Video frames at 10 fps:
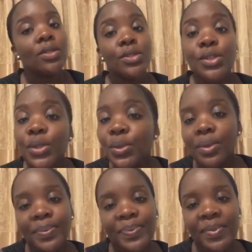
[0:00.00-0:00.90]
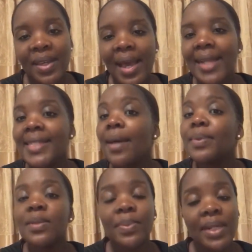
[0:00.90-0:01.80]
Two,
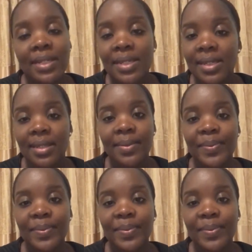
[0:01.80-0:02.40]
adaptability.